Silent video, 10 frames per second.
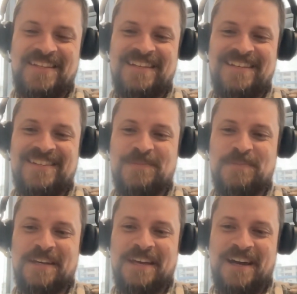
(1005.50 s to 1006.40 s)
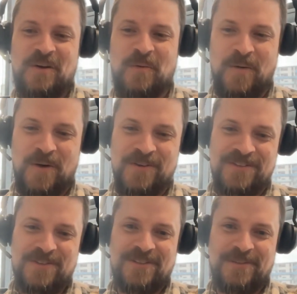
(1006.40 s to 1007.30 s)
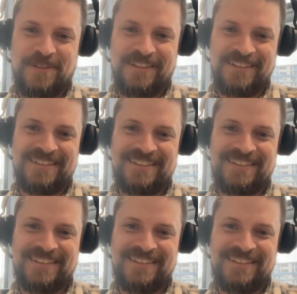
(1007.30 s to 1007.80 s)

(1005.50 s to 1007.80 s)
he spitting out quotes or something?